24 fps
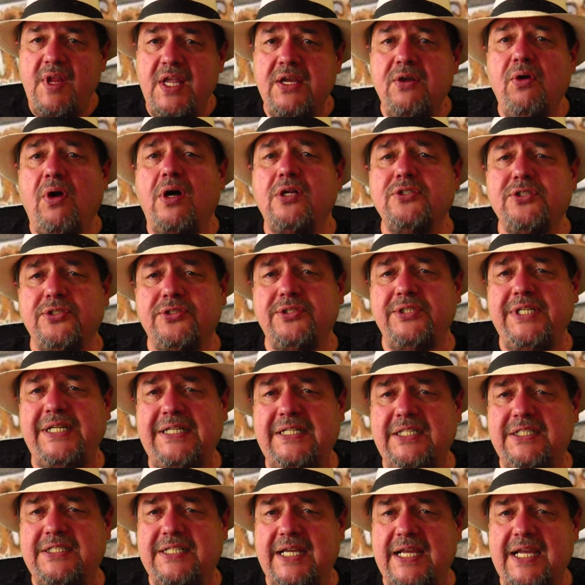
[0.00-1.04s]
You also need
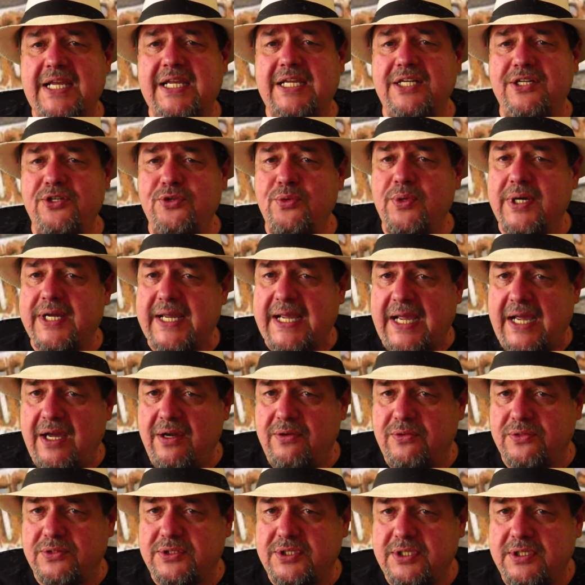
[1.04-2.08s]
to take into
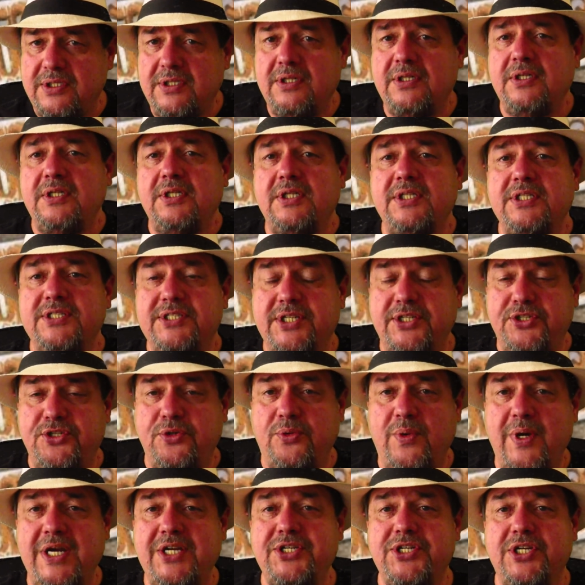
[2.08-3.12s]
account
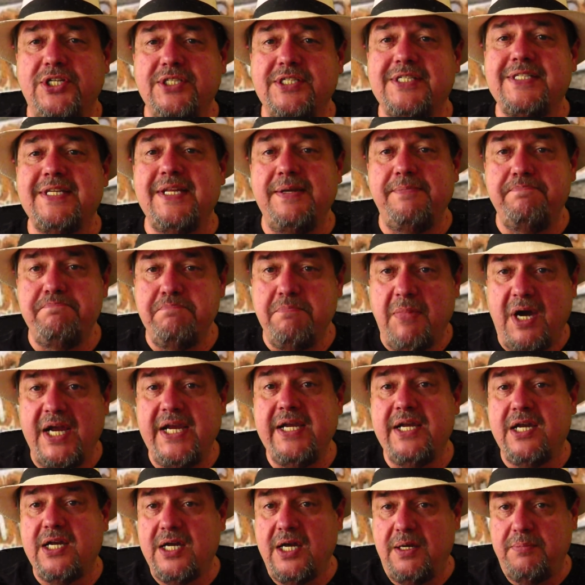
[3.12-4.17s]
situations that
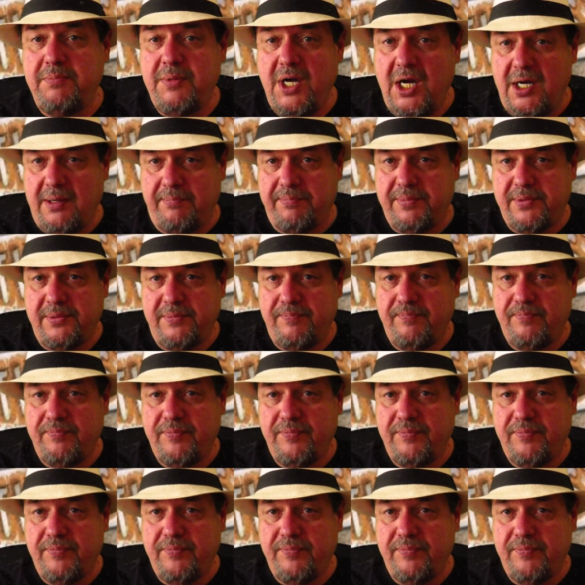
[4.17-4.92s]
might come up.